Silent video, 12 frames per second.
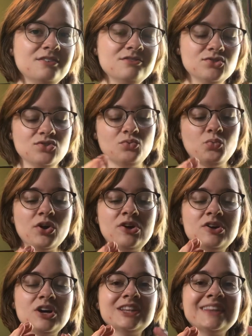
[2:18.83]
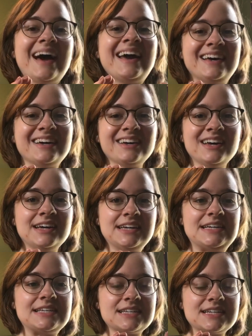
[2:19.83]
So the word alike
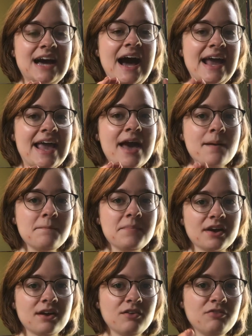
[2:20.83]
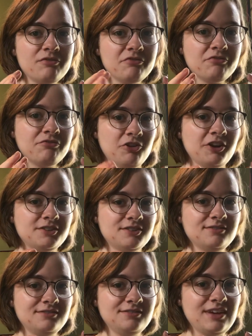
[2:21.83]
is an iambic foot
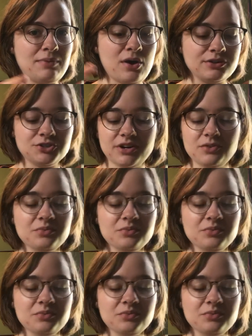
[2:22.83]
in poetry.